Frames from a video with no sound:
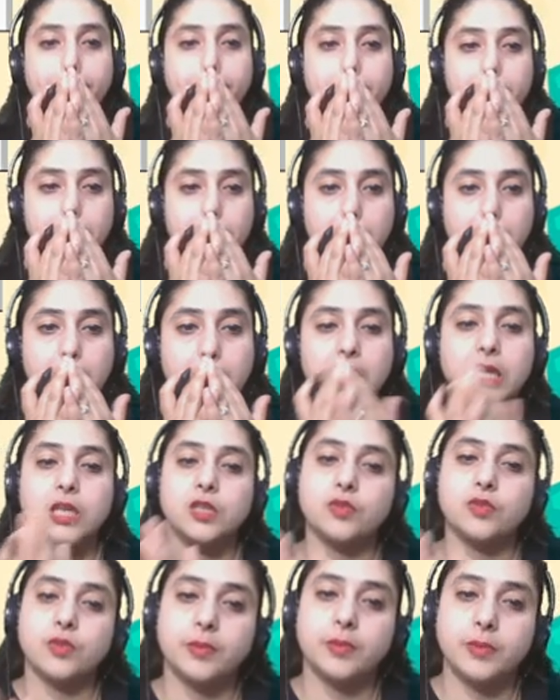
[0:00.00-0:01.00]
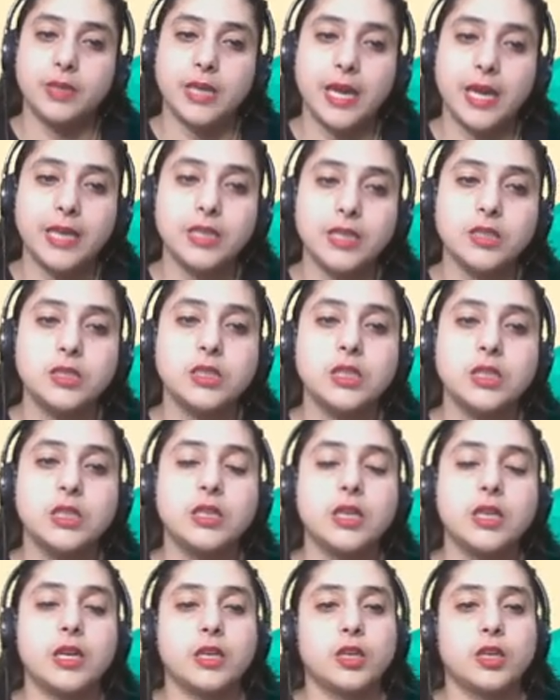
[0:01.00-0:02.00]
3, it will be 90,
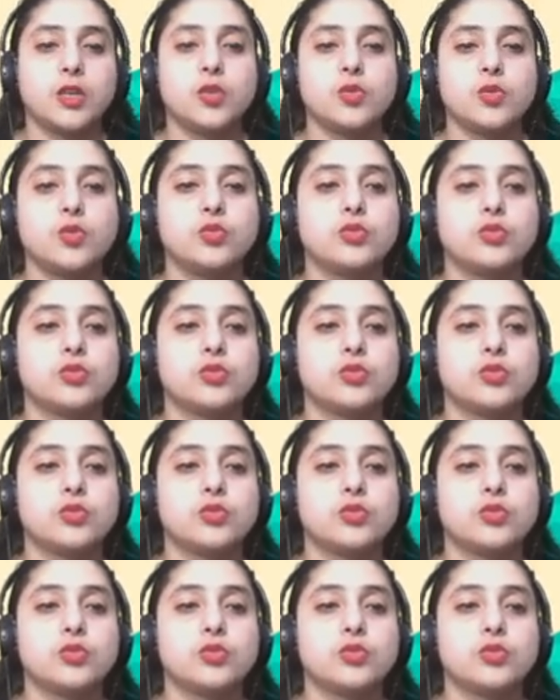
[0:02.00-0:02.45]
acute.